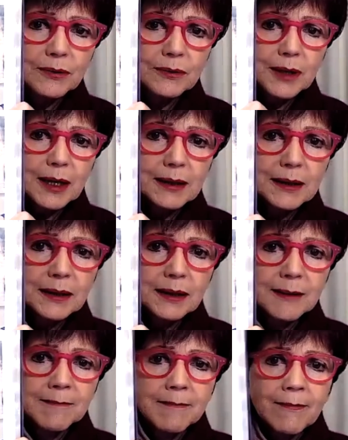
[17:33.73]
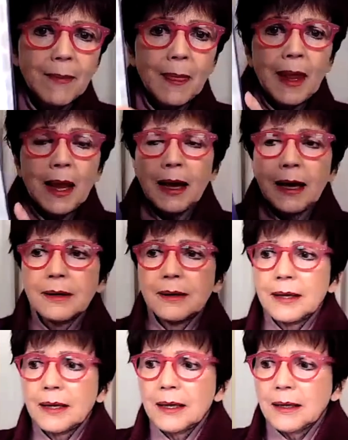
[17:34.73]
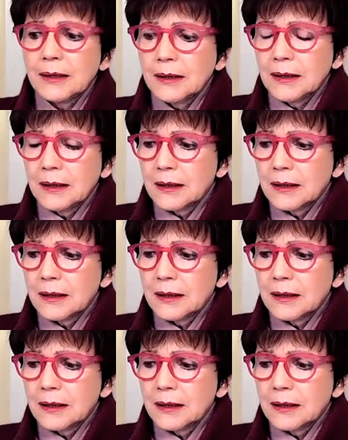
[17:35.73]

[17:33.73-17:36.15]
right? And then